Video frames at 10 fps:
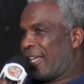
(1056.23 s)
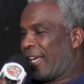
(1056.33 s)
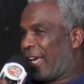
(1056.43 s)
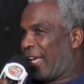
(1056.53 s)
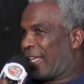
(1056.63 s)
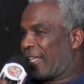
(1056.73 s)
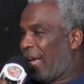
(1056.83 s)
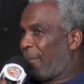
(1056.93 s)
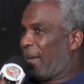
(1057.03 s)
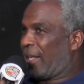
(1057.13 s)
and
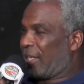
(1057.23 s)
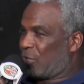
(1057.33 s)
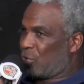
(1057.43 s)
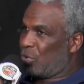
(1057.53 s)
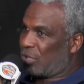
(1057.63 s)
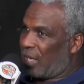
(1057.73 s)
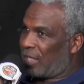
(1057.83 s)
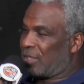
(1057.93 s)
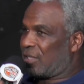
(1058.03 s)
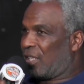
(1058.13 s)
I might not get 2
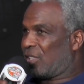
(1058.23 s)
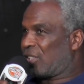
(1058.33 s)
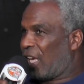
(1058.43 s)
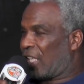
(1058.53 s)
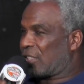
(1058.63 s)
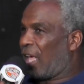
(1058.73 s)
shots or 10 shots.